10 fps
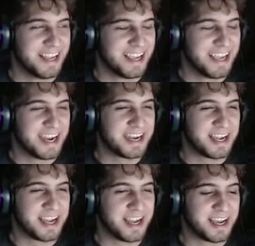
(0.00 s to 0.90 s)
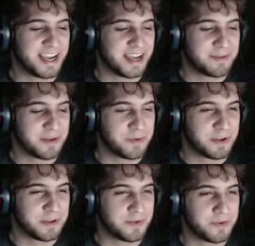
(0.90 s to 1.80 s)
And I'm like, well,
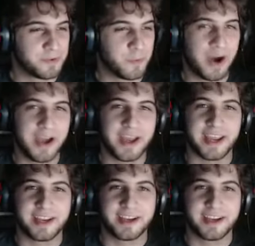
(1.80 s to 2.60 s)
why?